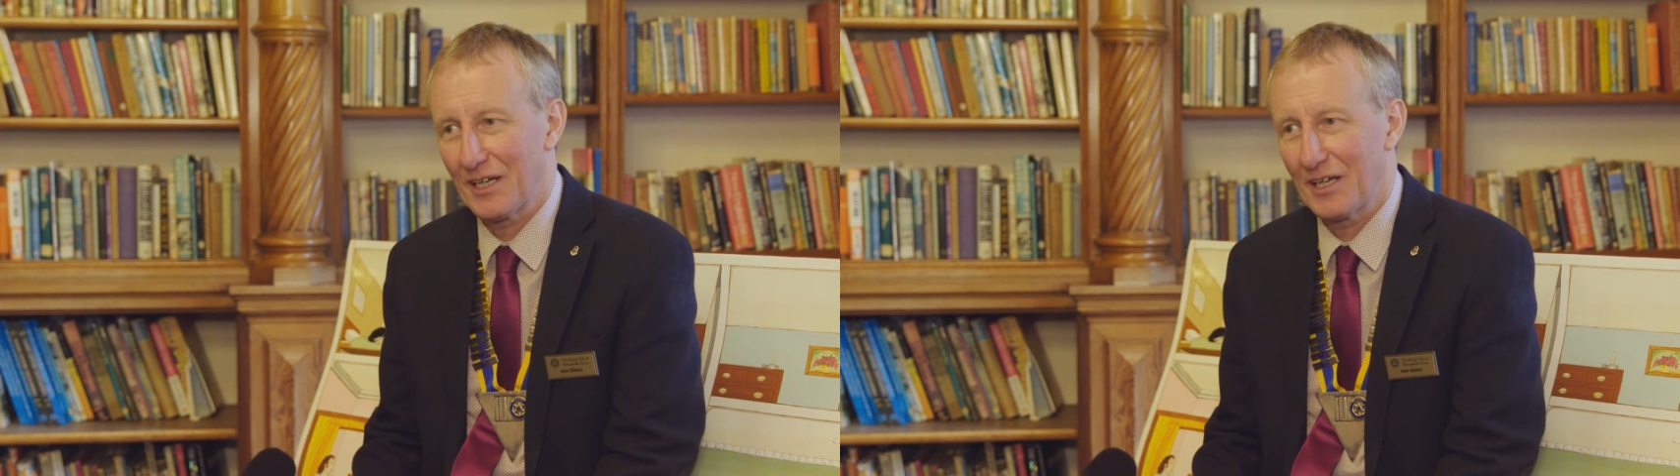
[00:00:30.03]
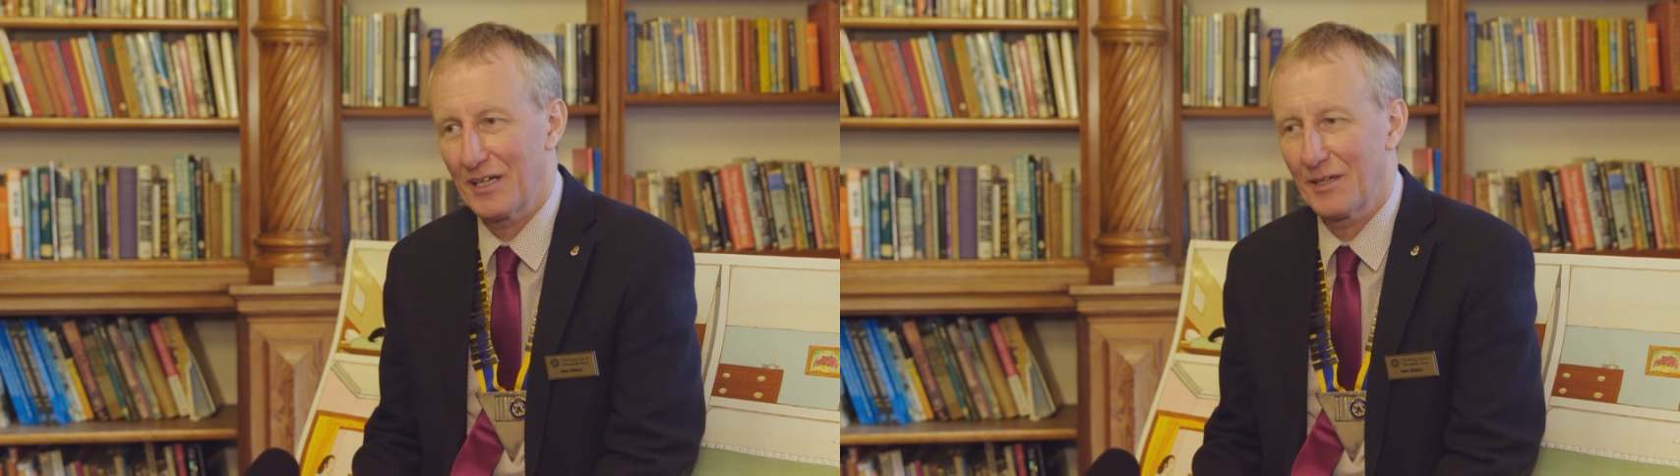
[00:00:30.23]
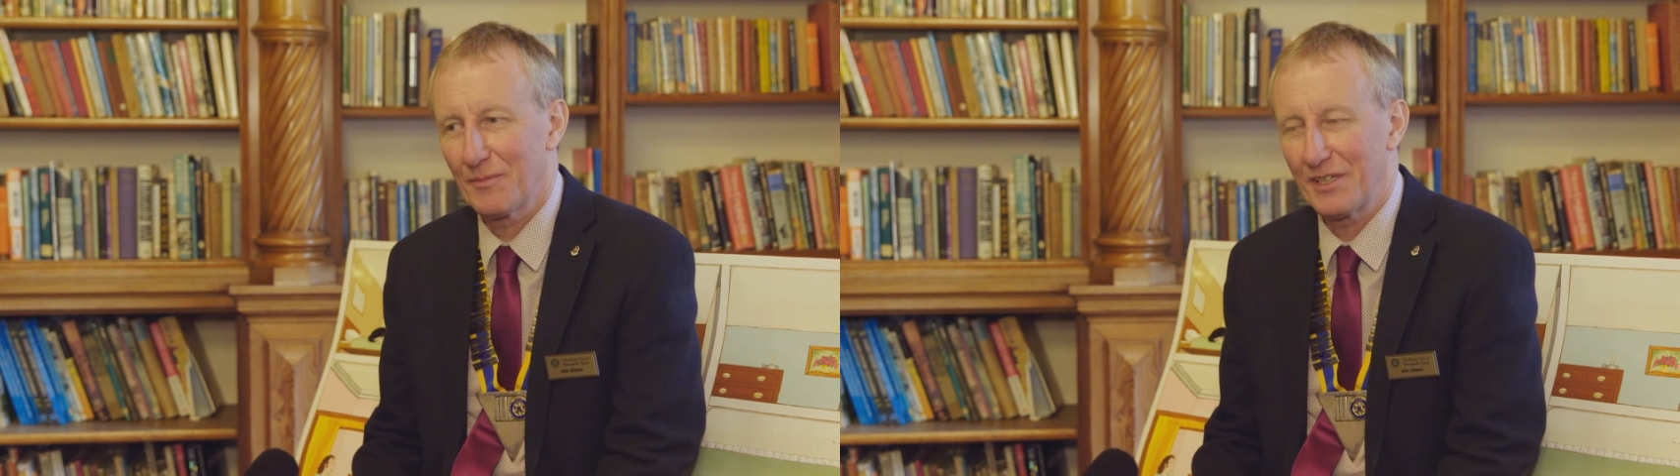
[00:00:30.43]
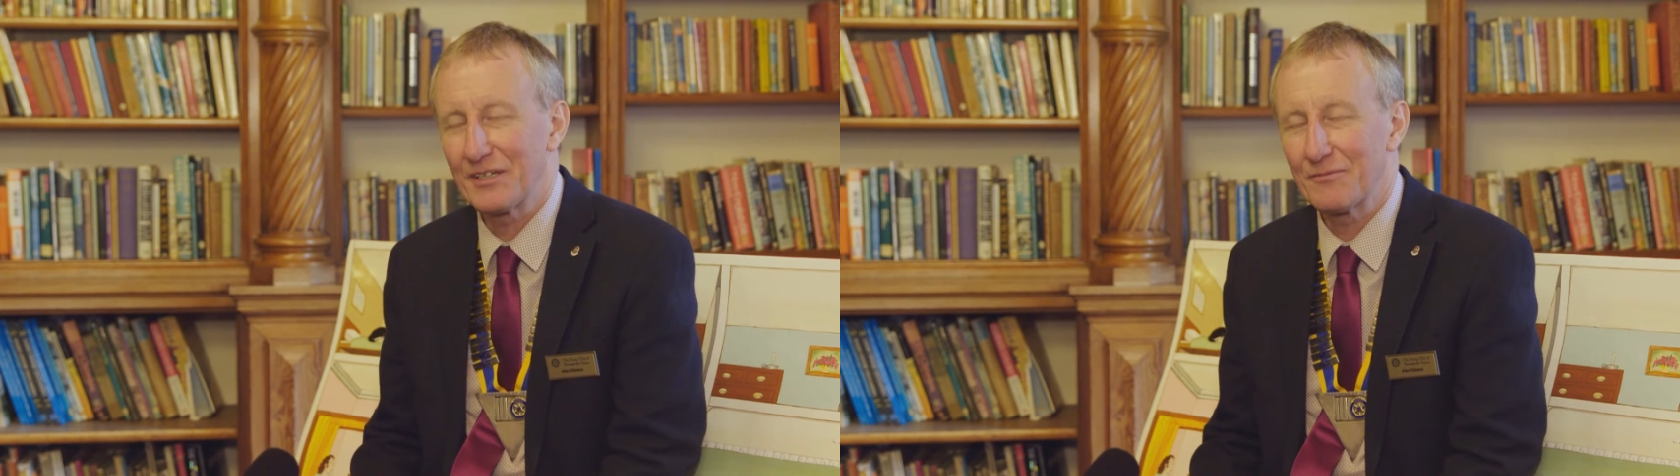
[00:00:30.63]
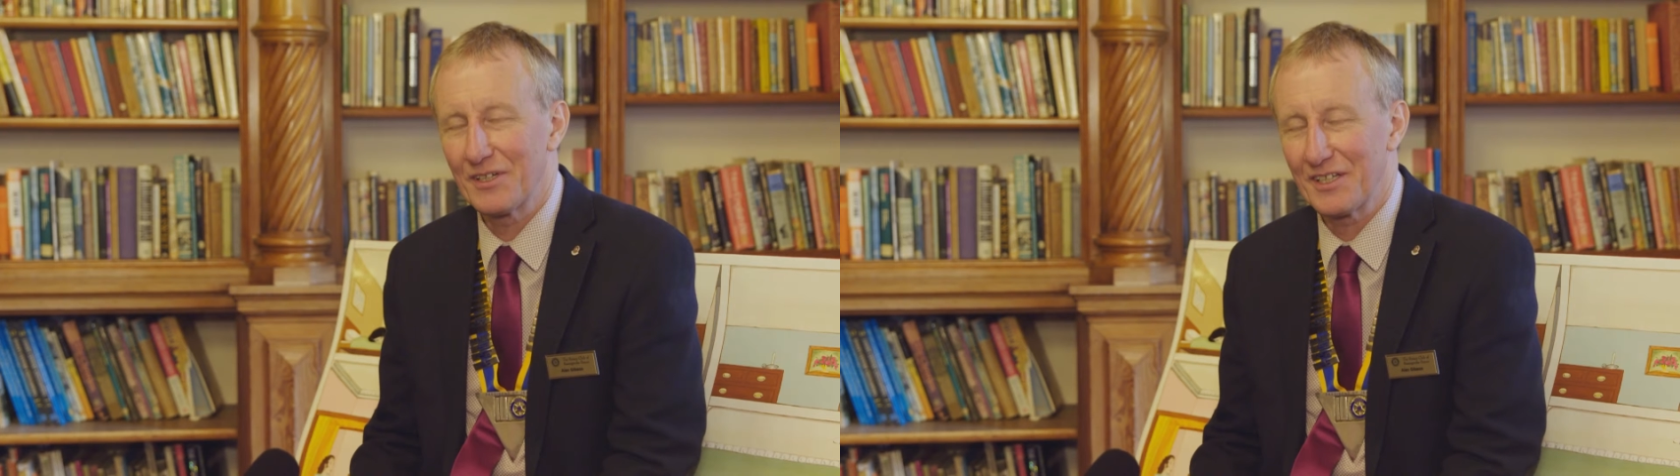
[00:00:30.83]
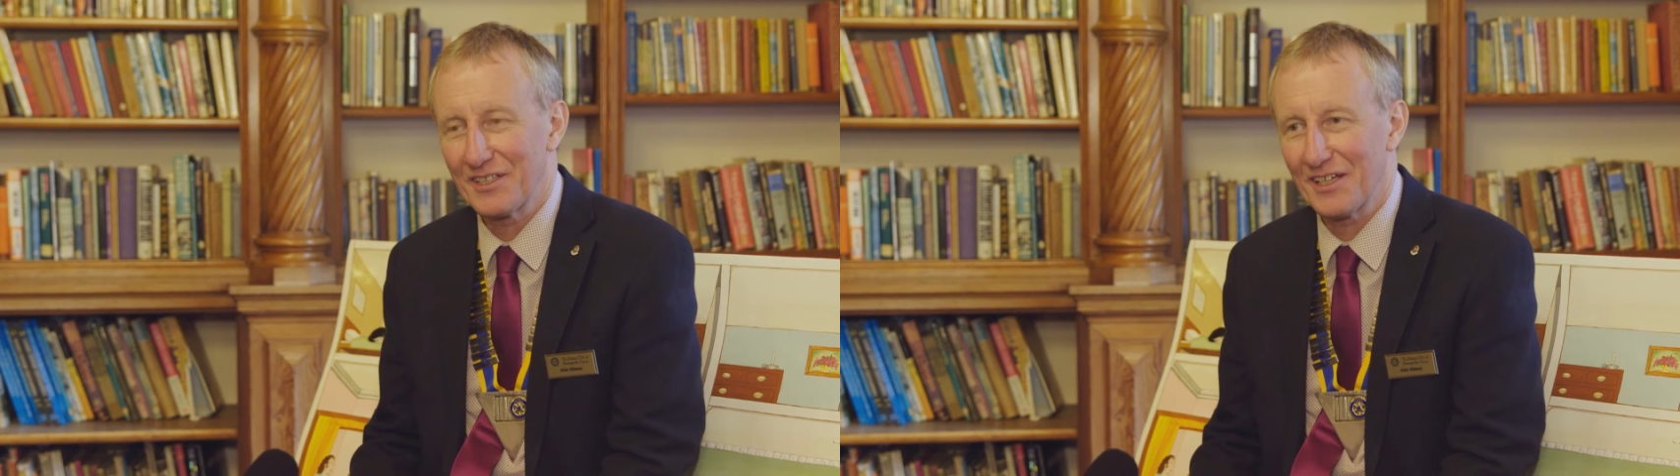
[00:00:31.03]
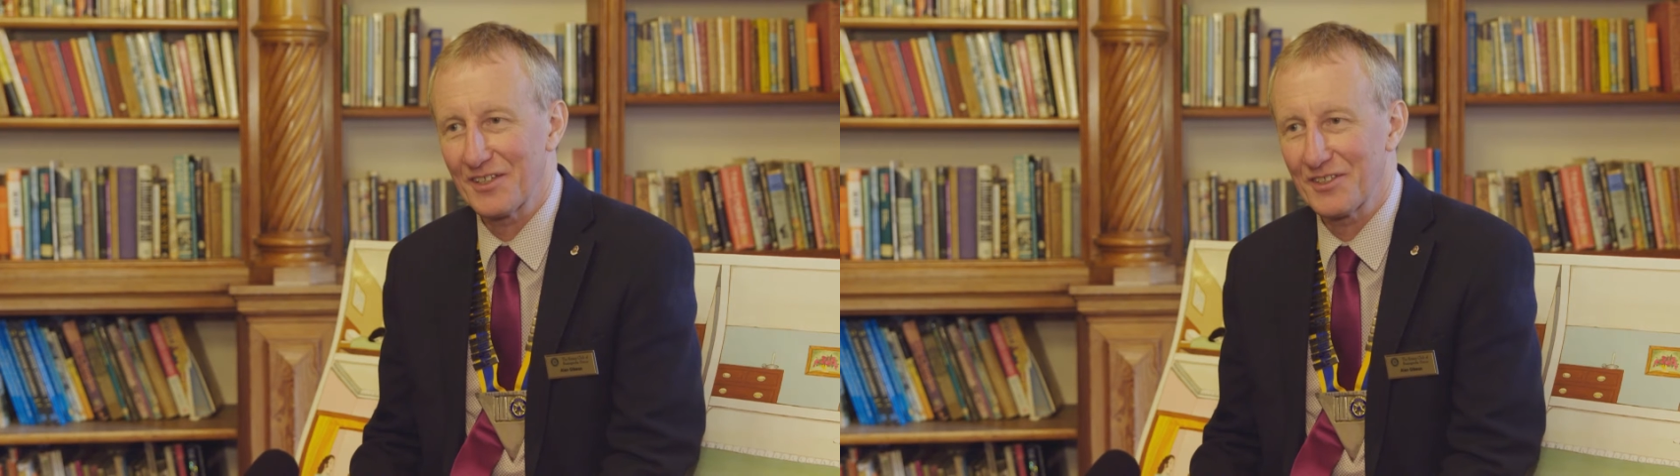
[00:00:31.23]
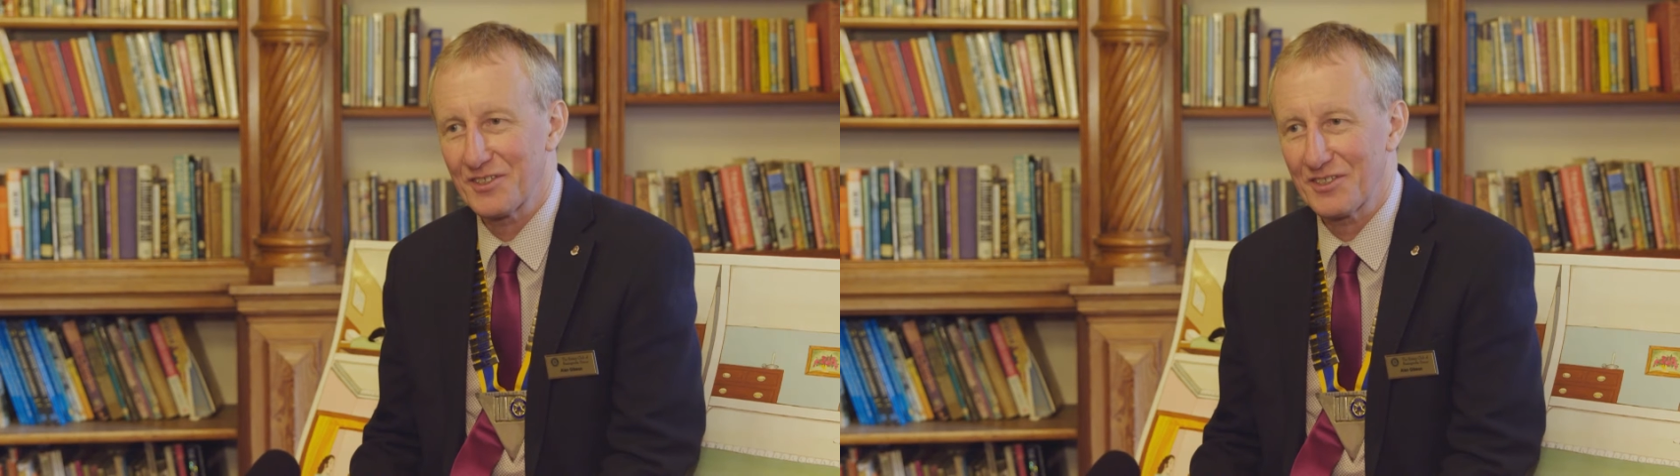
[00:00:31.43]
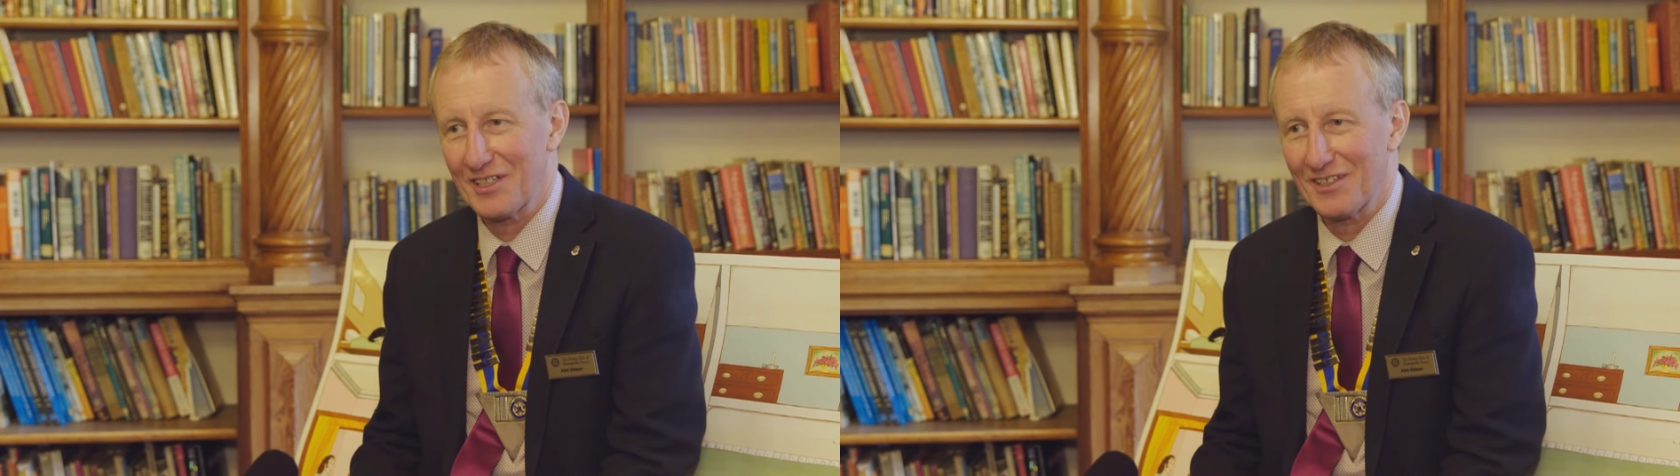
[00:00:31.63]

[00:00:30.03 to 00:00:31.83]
and it really does.